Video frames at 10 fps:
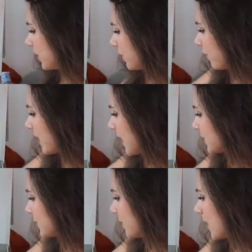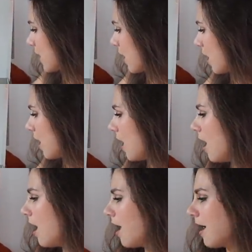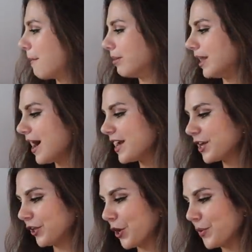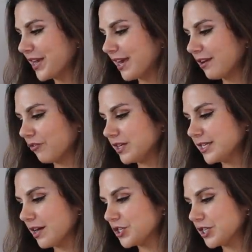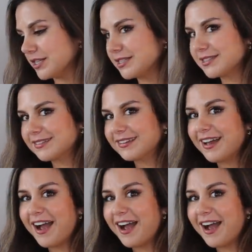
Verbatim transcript: what the frig else do we? Blot and Glow Kit Retouches.